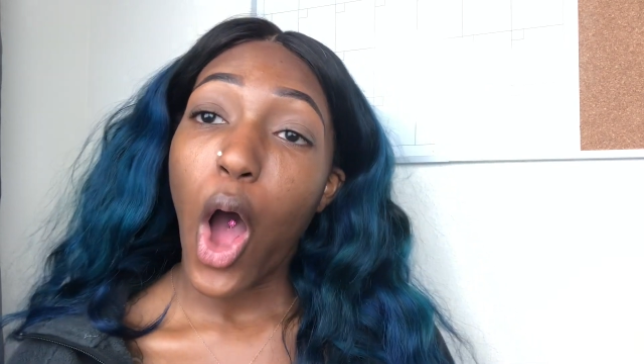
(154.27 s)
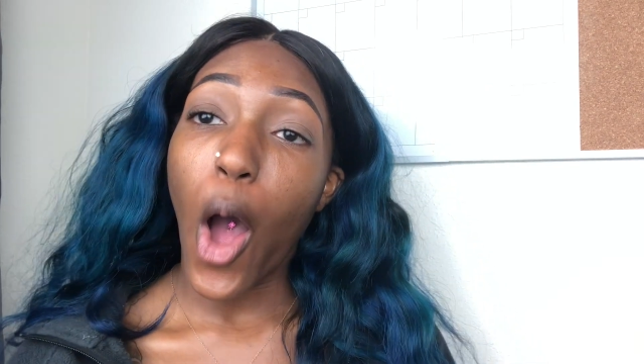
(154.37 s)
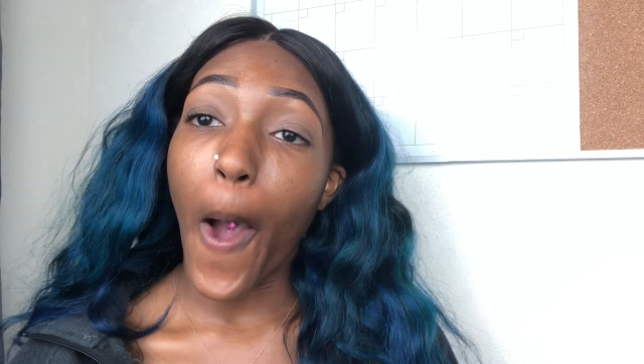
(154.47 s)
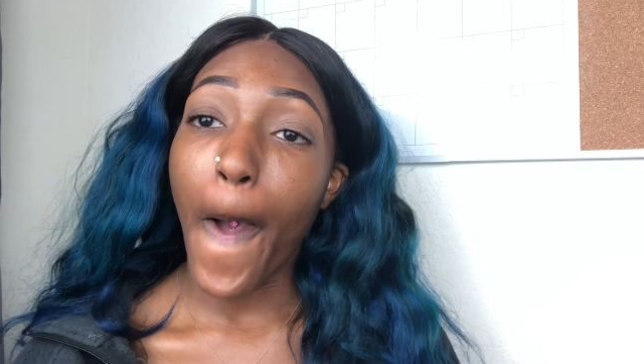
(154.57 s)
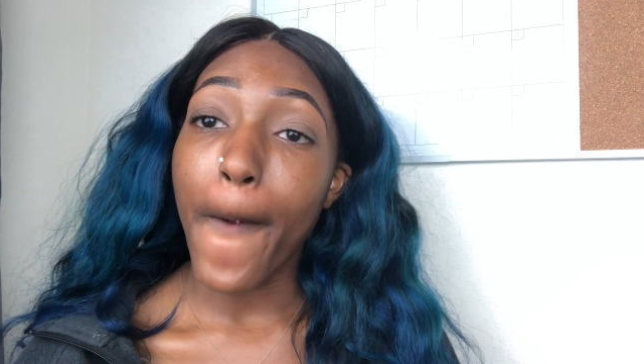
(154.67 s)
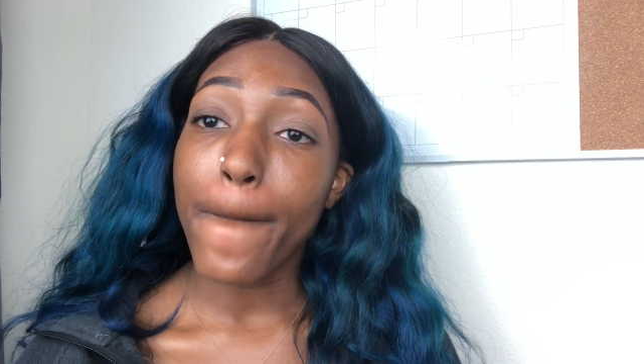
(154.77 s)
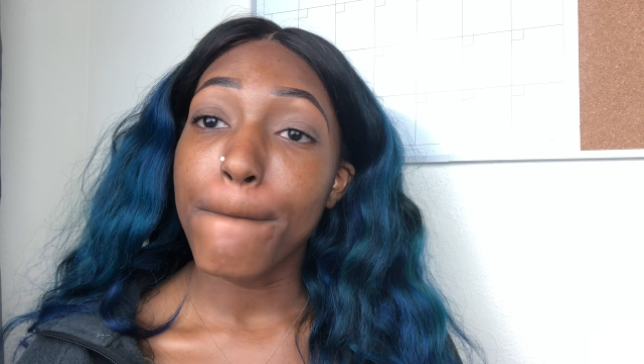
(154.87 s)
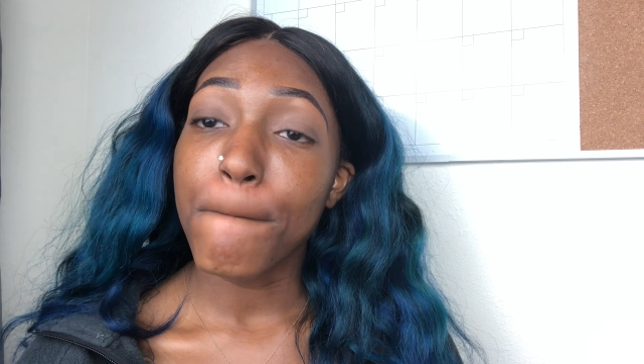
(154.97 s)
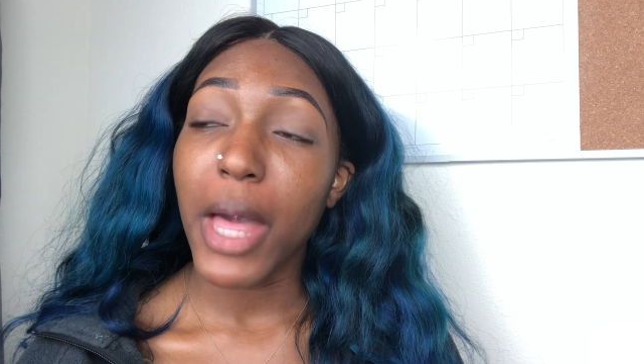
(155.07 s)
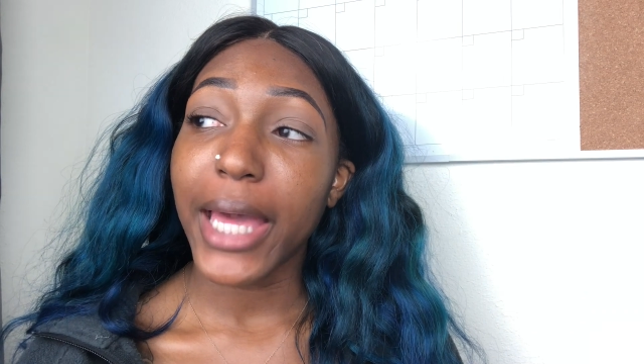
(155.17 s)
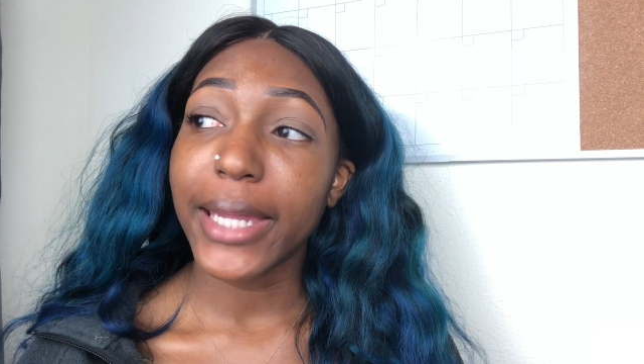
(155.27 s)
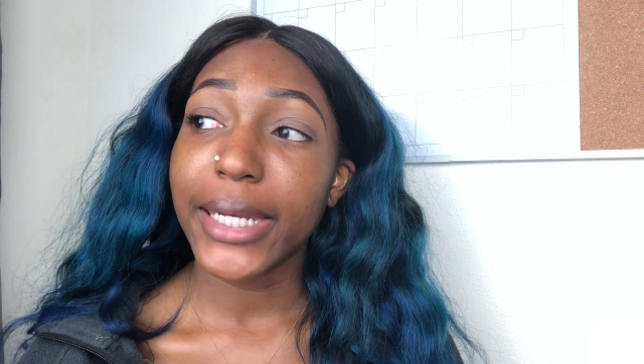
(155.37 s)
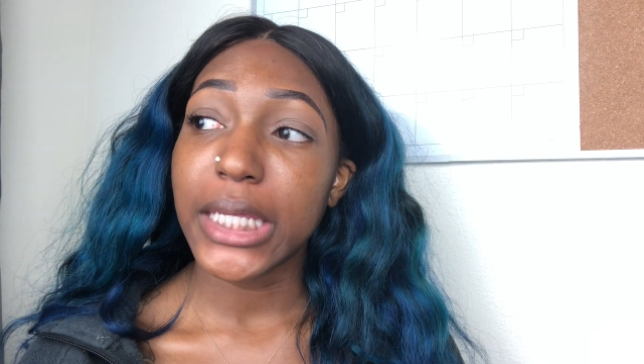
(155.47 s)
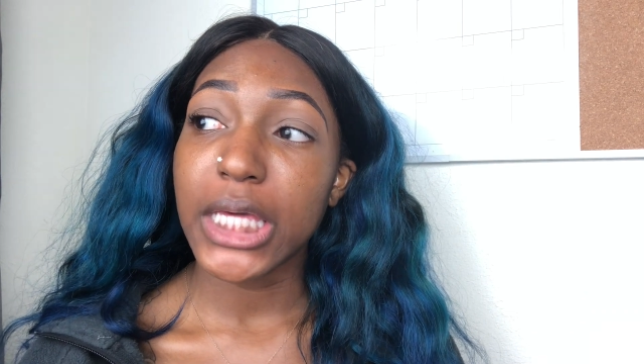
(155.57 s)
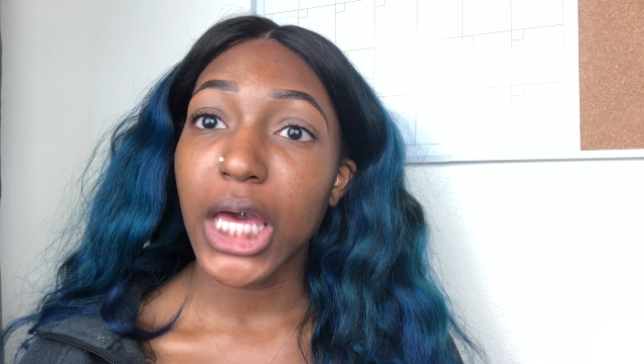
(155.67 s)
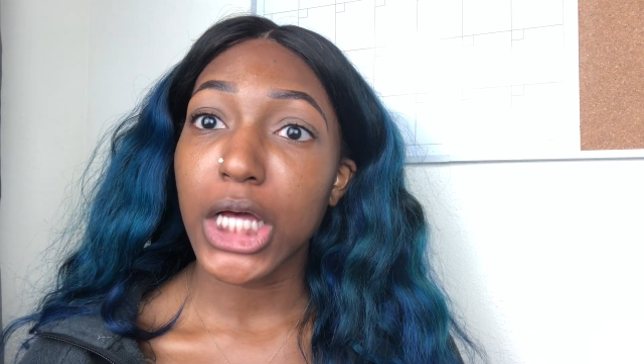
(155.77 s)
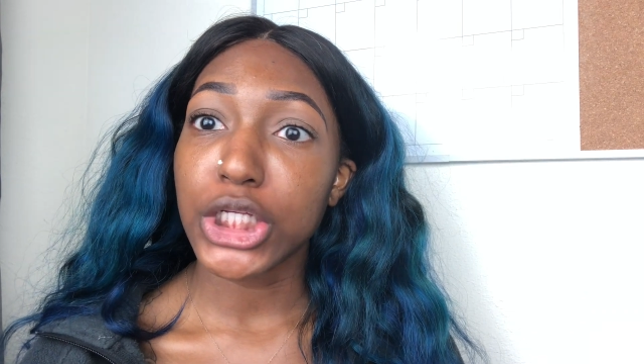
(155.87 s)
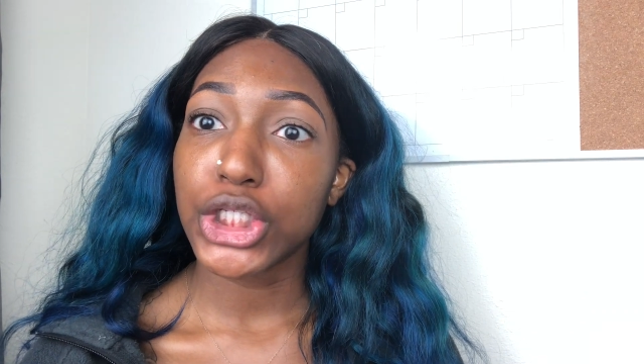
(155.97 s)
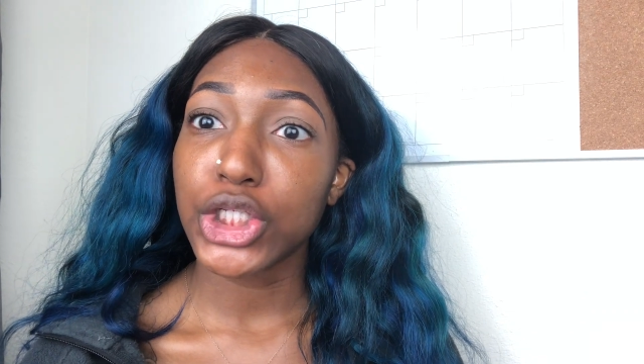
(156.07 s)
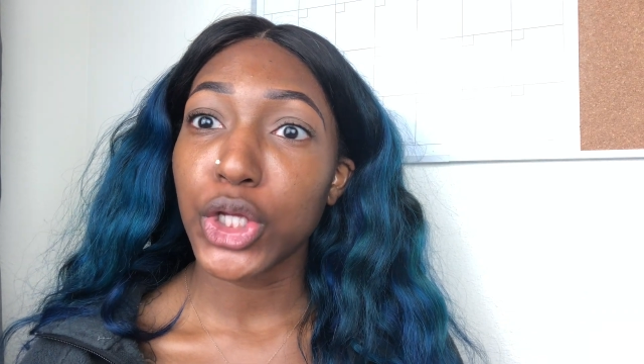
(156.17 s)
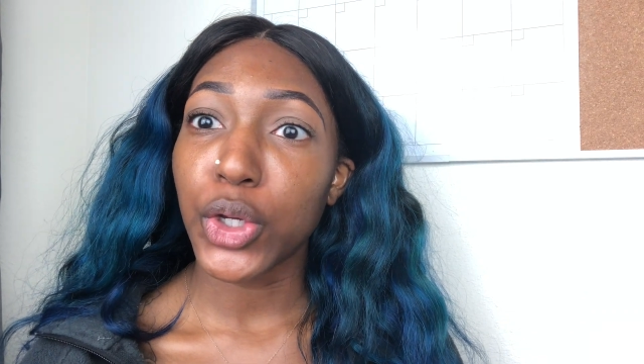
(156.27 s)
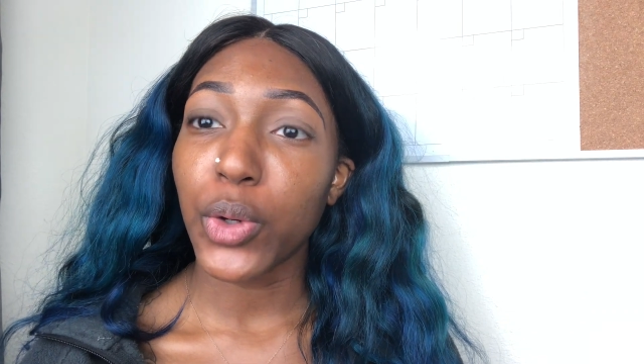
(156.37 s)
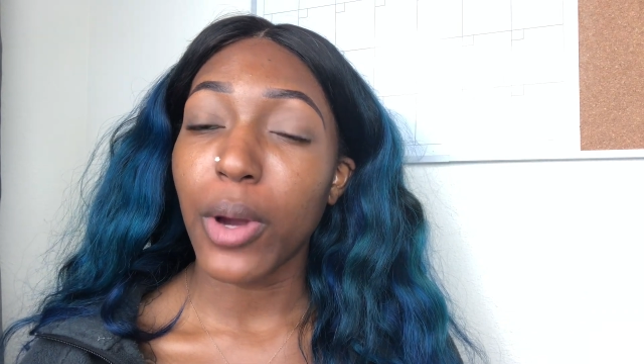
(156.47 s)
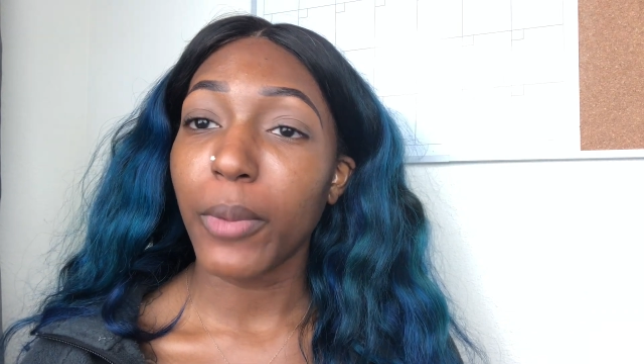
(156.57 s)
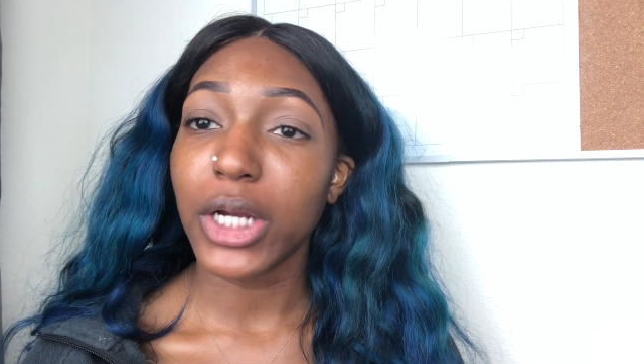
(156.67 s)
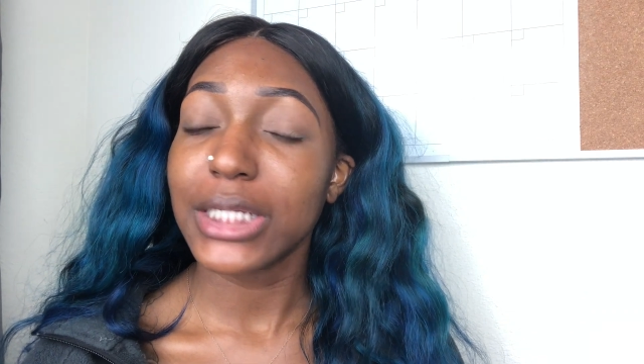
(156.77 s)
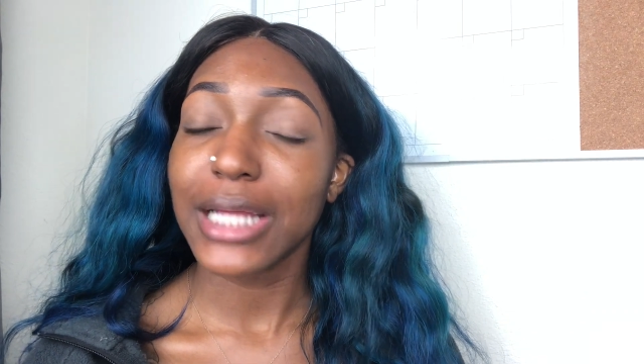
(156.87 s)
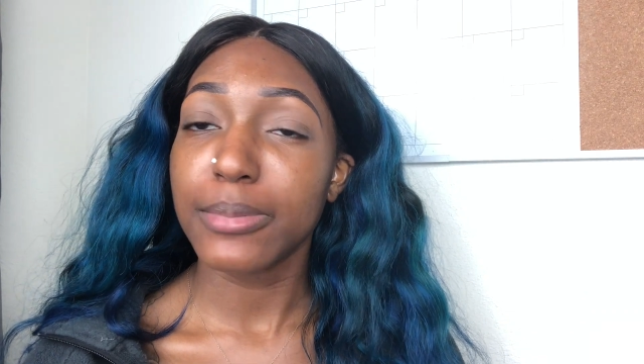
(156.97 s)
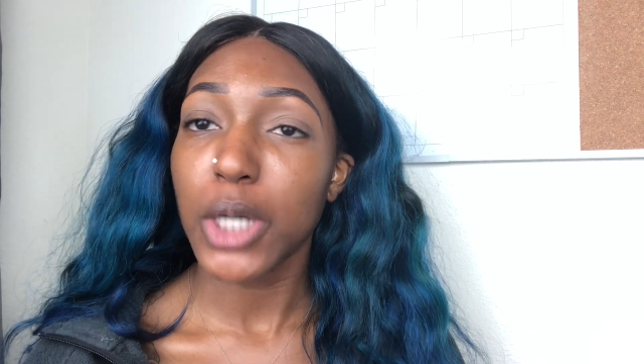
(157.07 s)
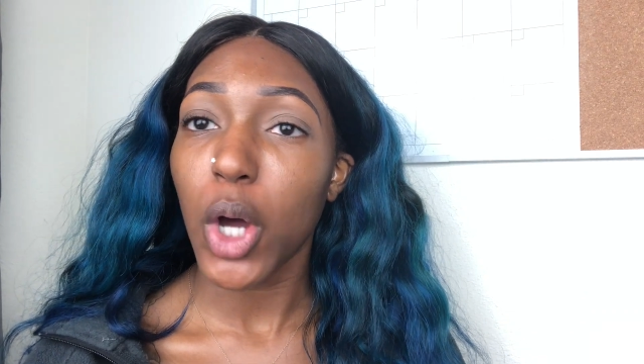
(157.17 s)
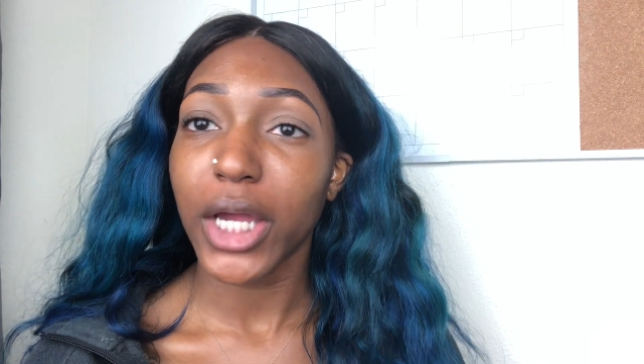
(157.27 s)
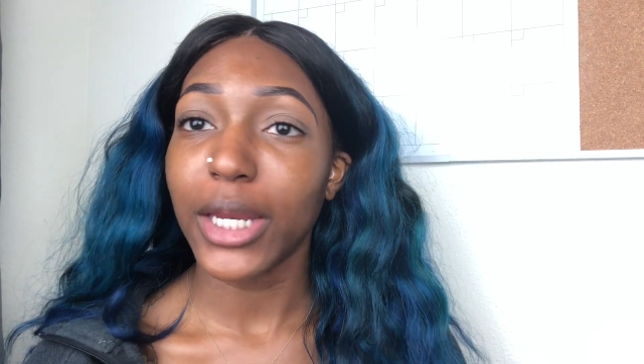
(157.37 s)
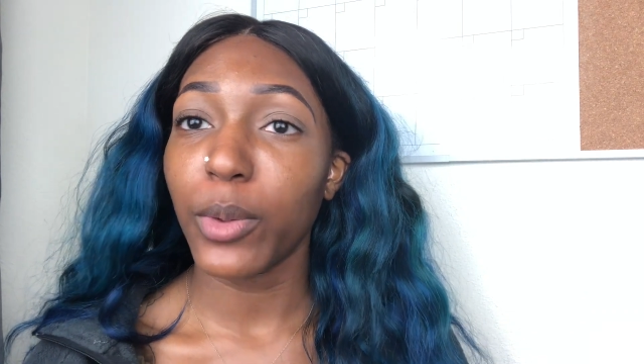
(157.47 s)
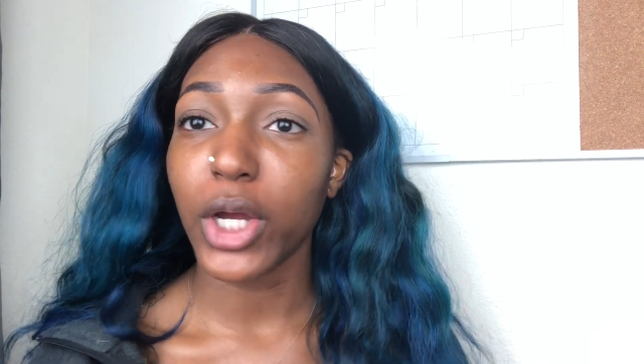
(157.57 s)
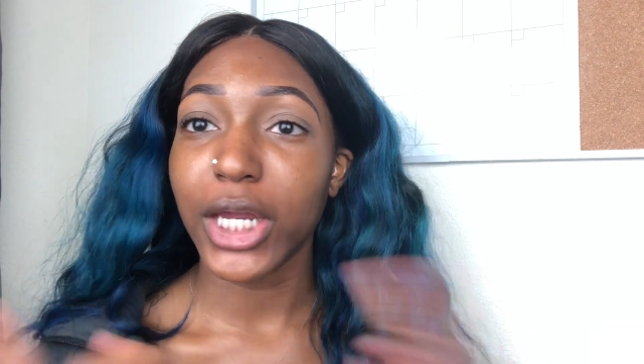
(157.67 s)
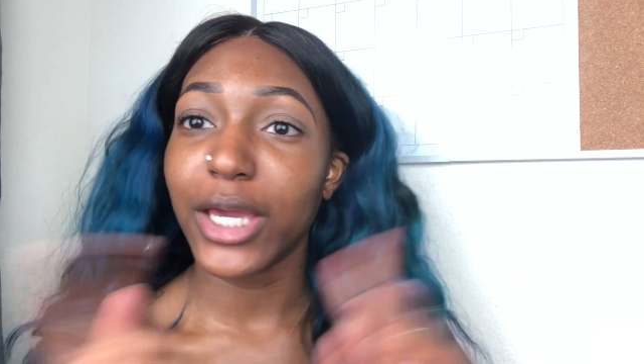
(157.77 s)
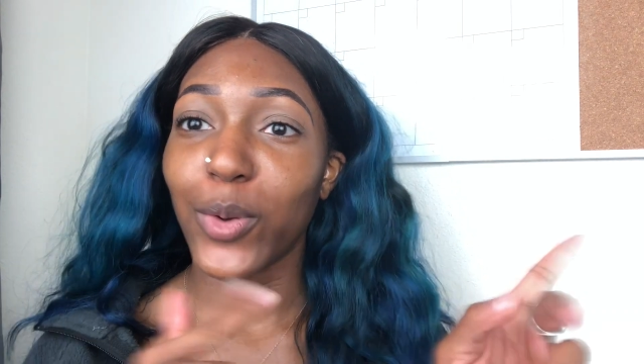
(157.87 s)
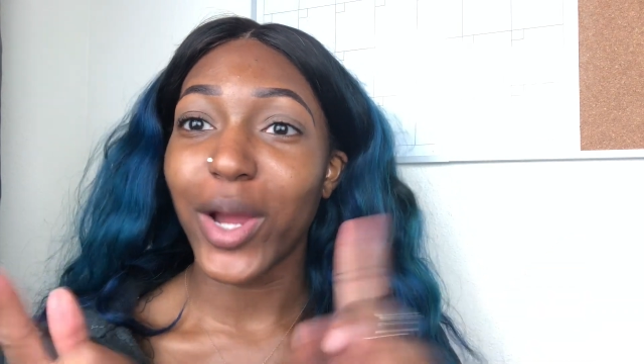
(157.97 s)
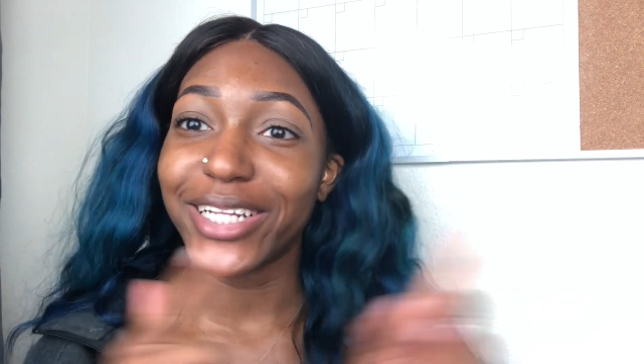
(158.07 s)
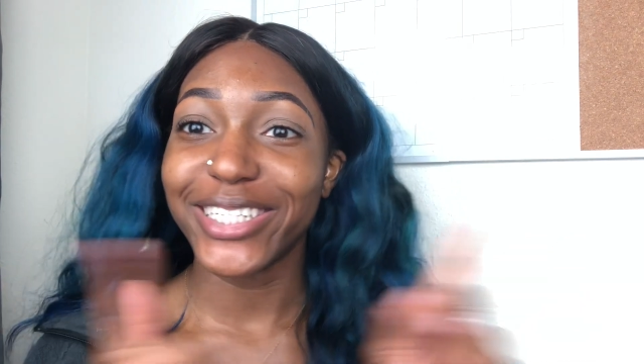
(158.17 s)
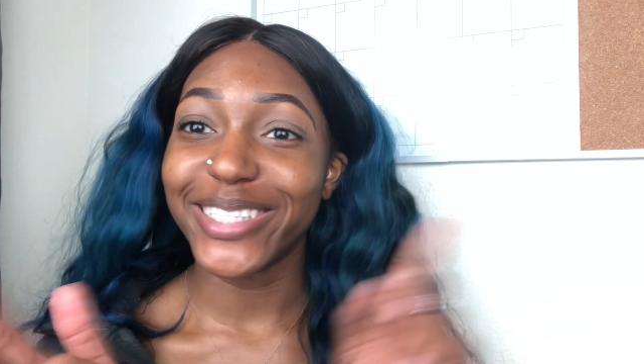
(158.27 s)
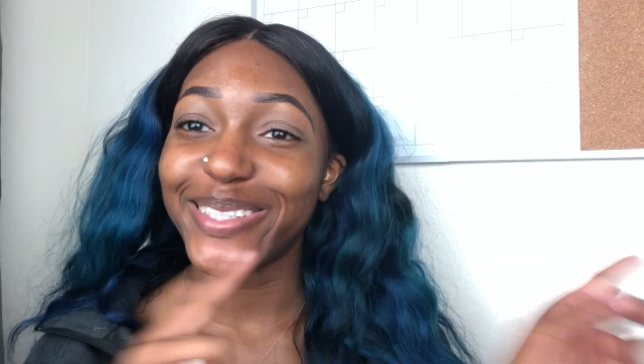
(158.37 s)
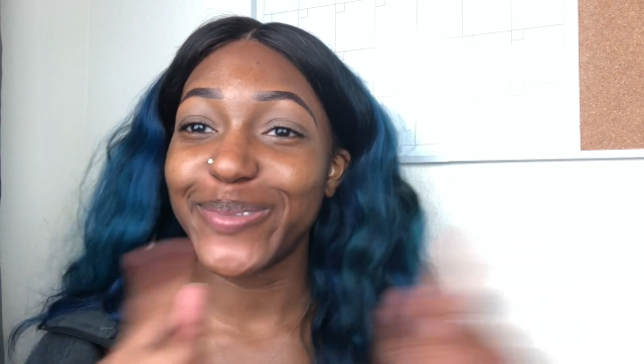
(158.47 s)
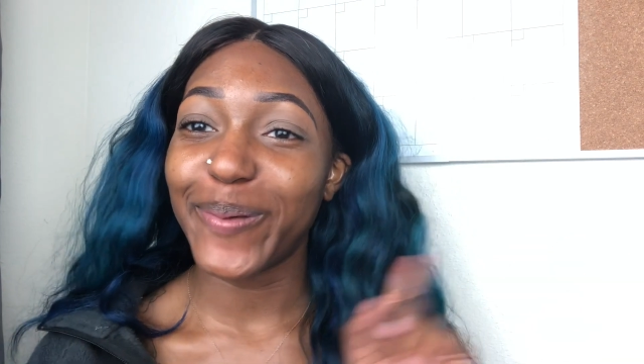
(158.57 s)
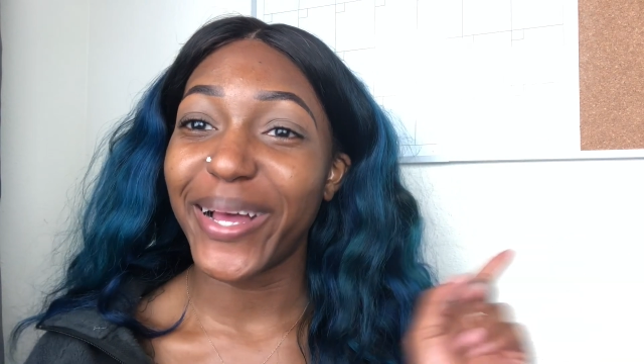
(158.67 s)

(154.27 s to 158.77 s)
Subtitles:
And yeah, so I'm gonna stop talking and we're gonna get right into this